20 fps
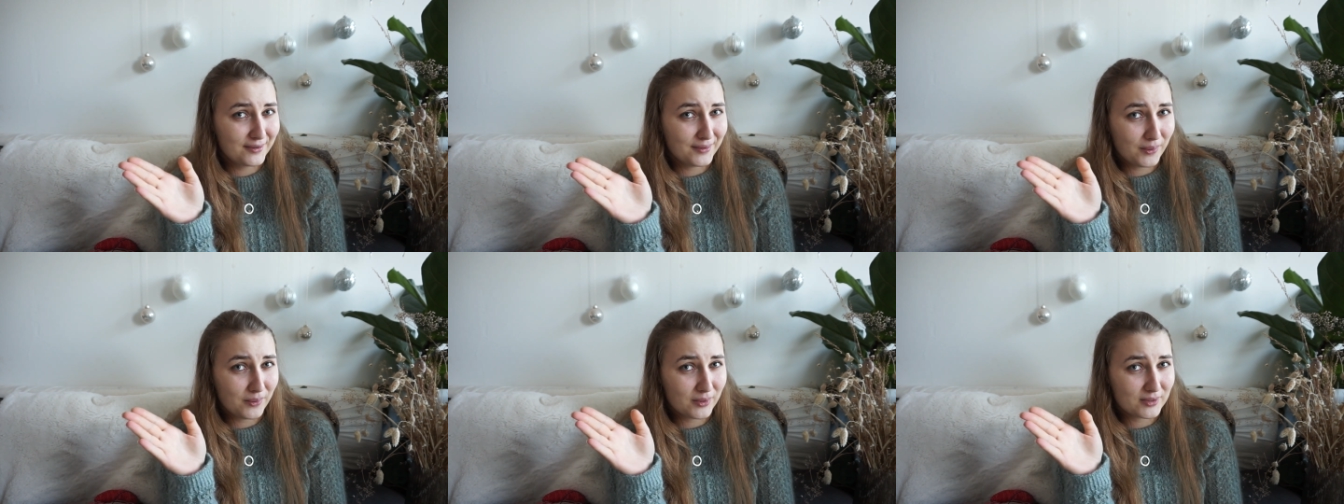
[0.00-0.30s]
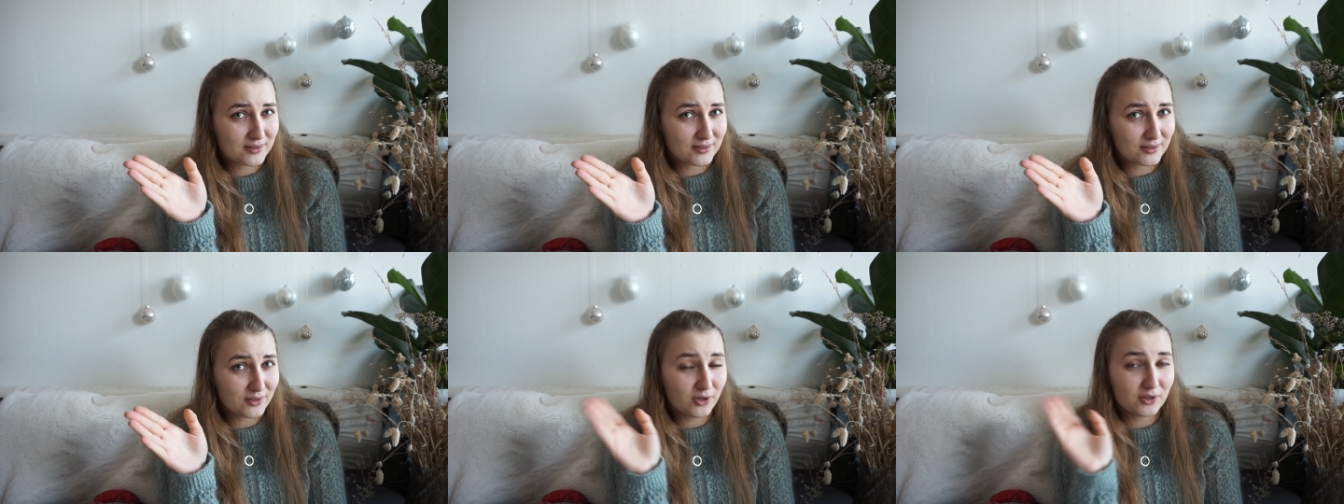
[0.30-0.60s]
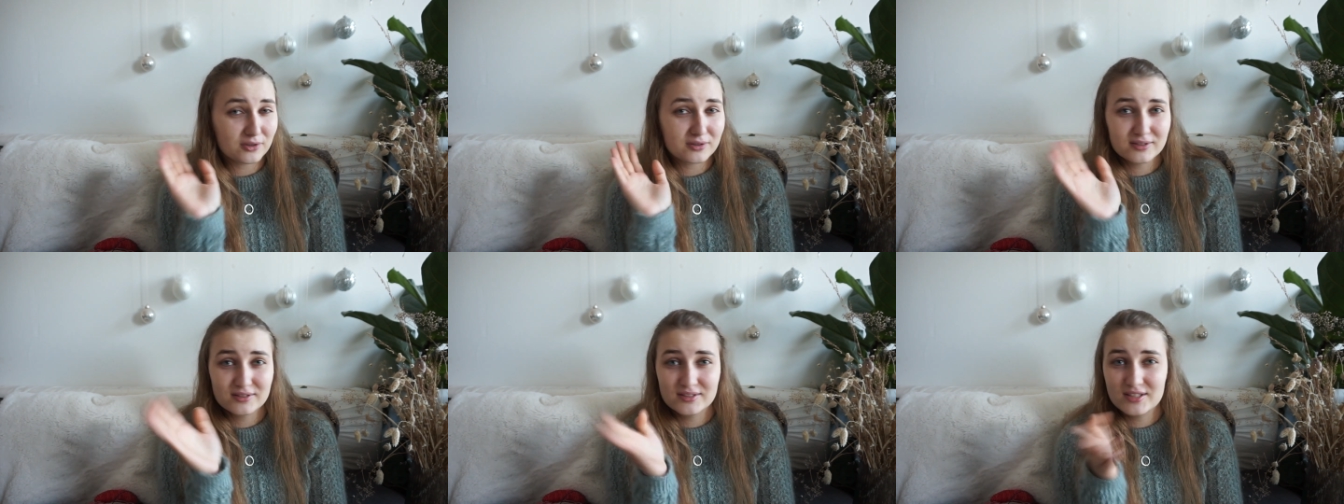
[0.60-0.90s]
what's it
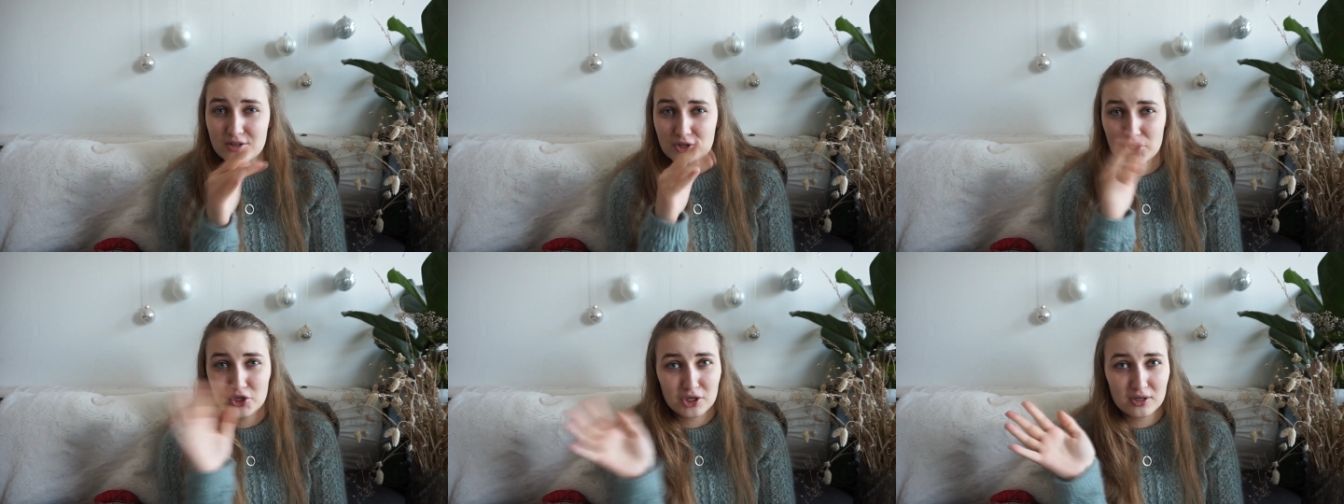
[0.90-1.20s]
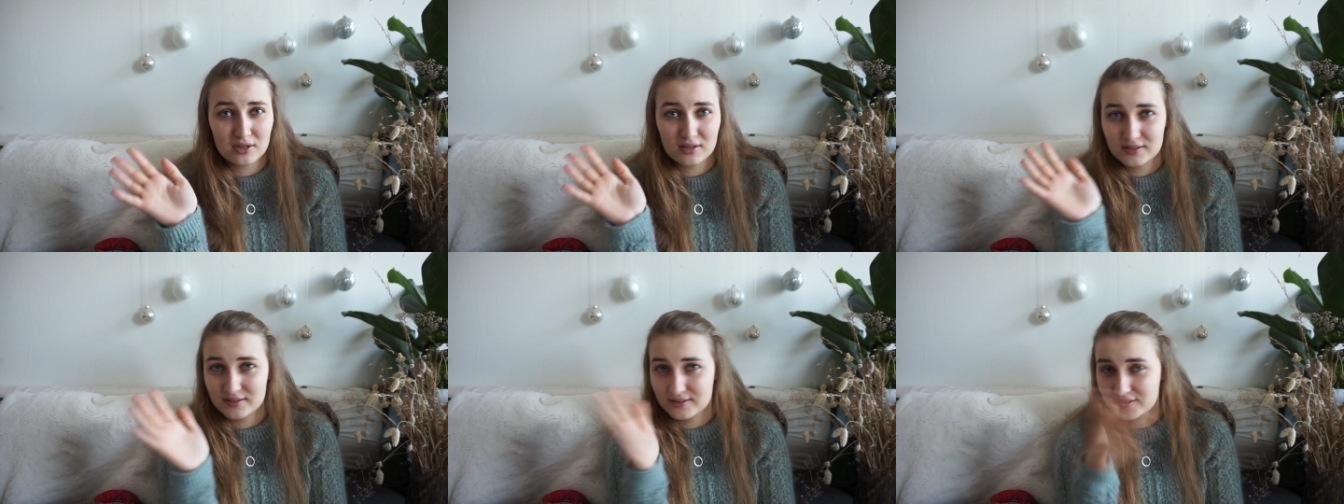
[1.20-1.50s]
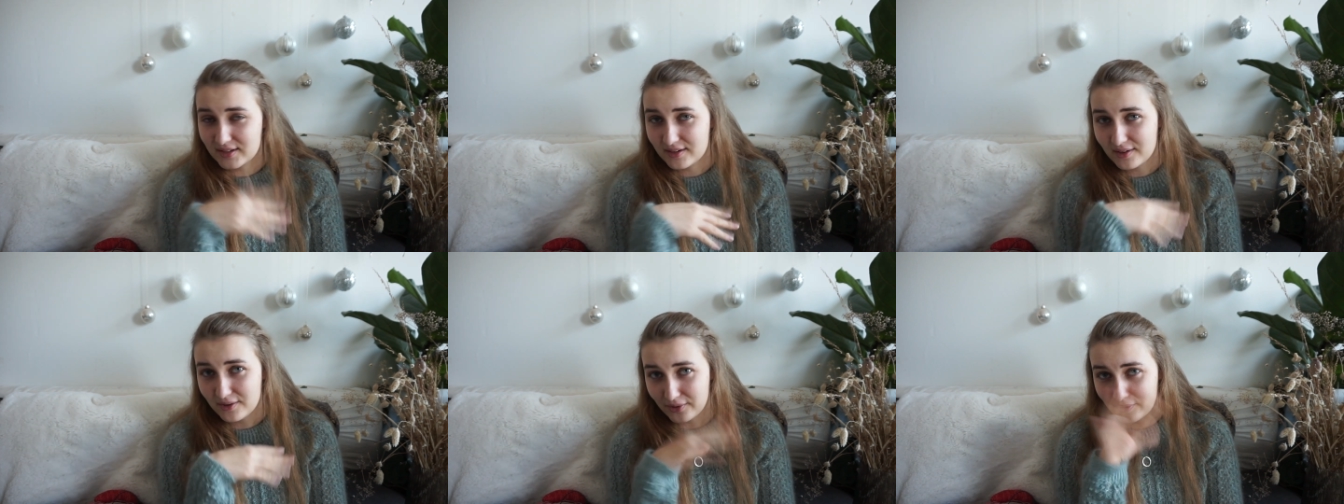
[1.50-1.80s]
called, stitches
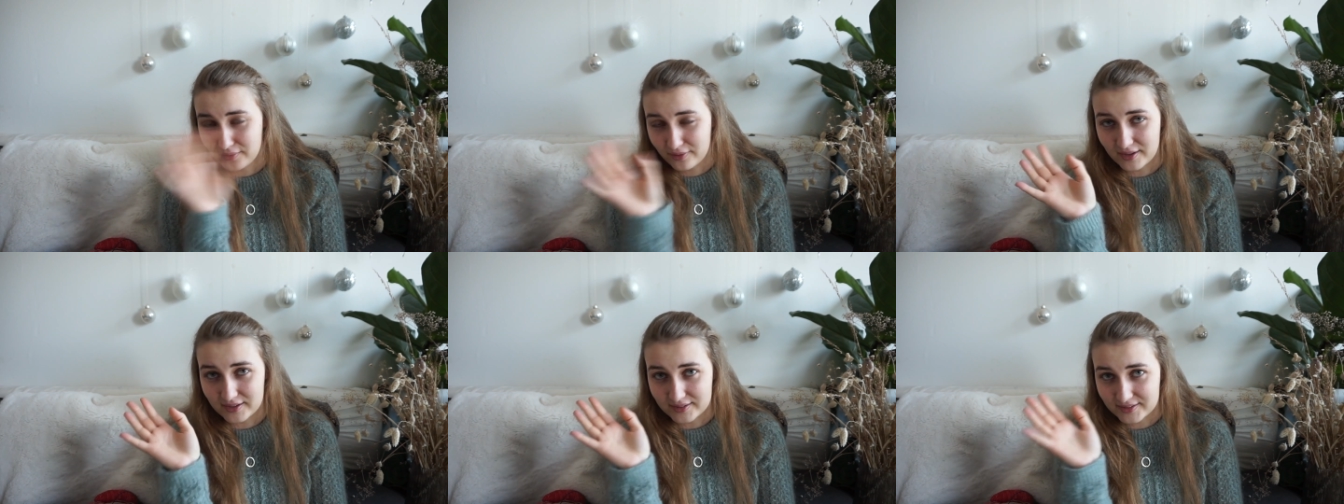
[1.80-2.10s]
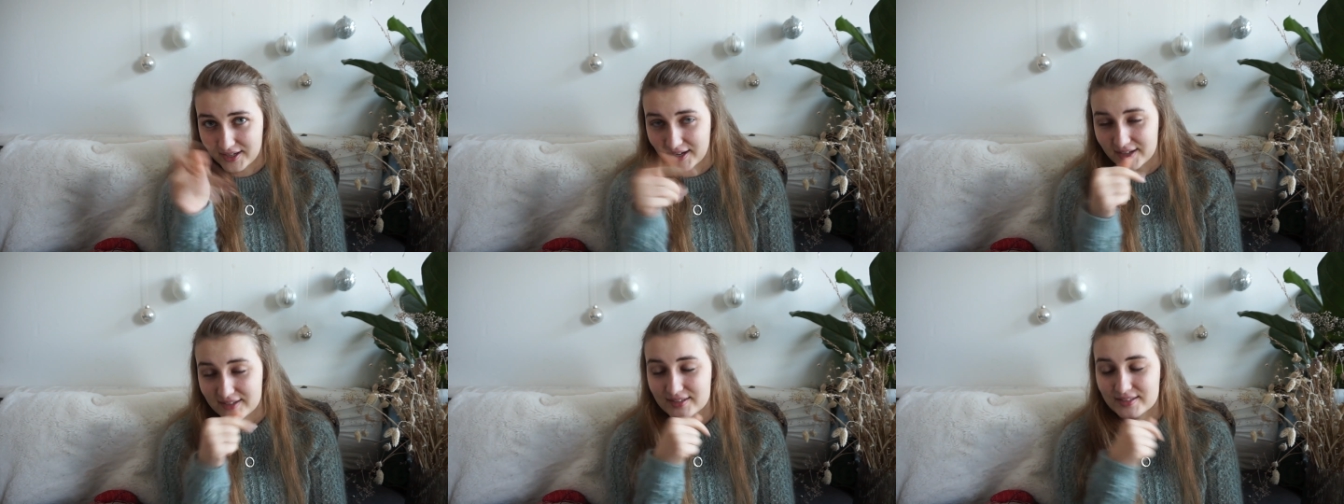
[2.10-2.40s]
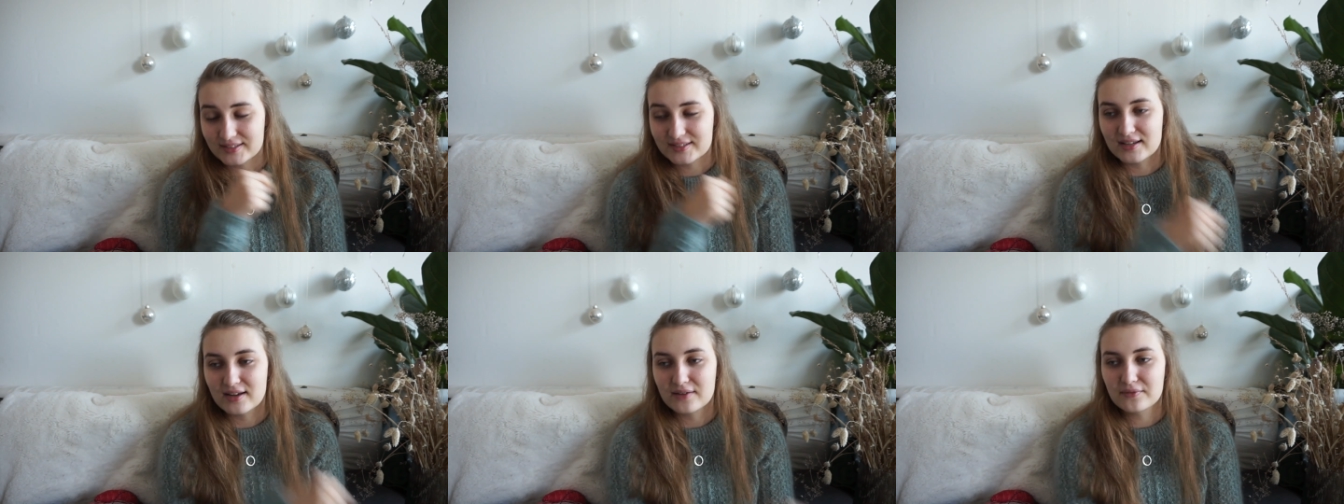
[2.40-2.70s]
and all that kind of
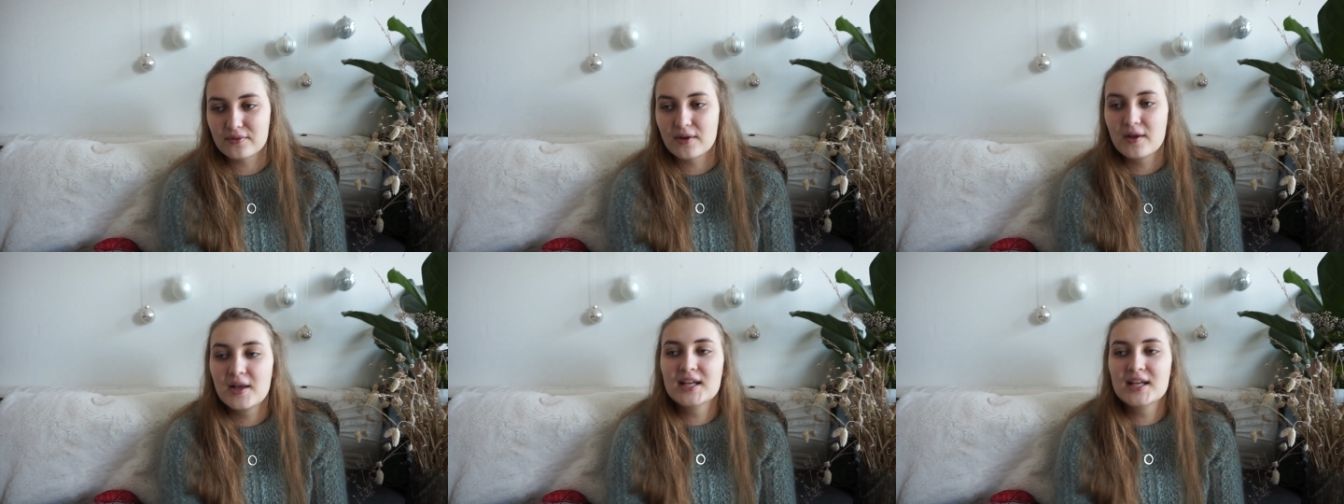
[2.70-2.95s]
stuff.